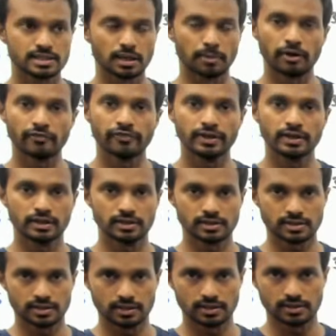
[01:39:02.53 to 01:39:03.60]
some of the
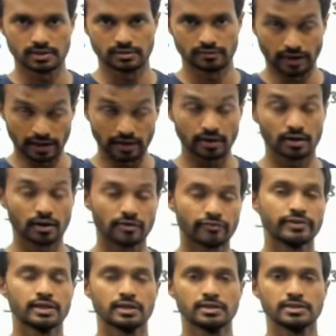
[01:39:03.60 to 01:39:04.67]
one of
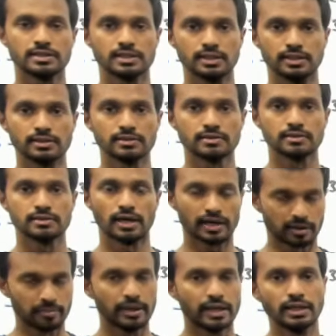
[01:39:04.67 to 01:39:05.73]
the constants are
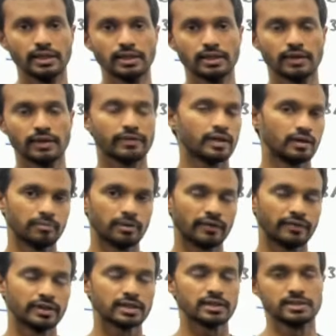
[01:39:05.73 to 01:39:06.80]
remaining and the
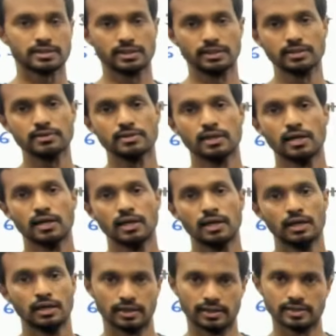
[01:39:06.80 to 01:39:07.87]
other constants
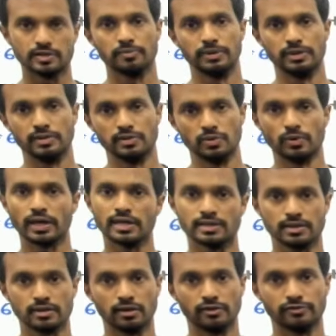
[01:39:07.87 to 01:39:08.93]
disappear. So
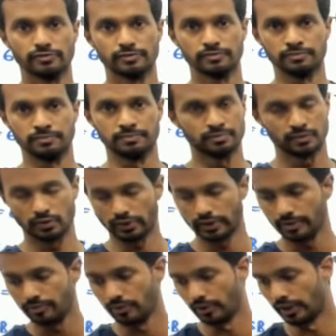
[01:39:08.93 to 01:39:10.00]
cancel off. Okay.
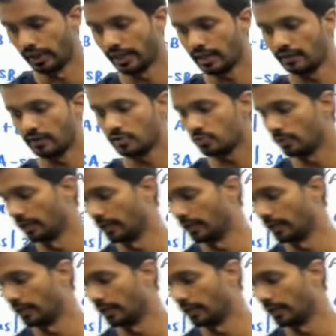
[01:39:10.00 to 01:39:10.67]
Okay. Right in this